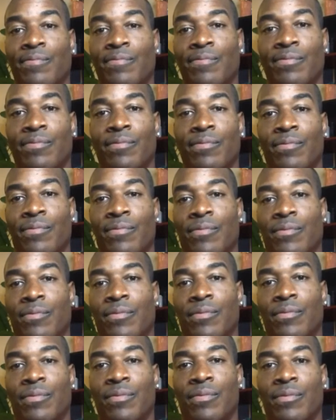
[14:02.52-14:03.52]

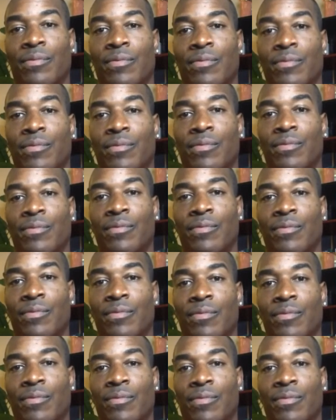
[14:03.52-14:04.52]

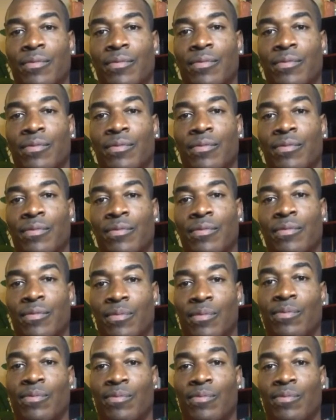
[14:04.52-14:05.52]

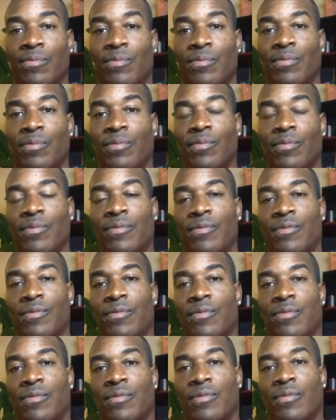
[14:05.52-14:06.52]

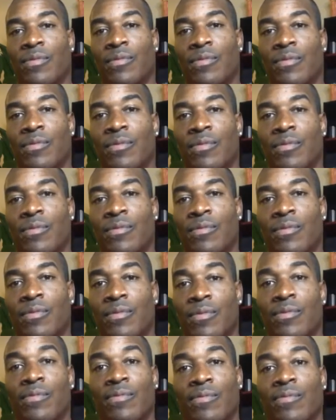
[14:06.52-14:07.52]

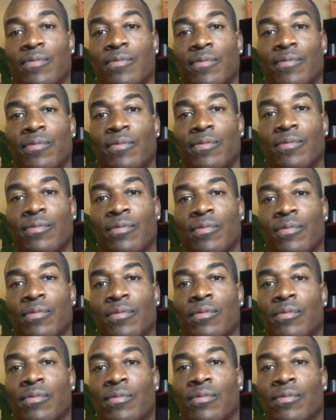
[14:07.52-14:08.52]

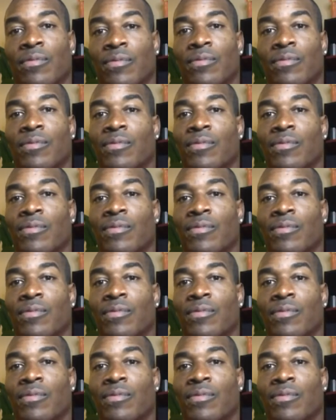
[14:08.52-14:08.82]
The person shown says nothing.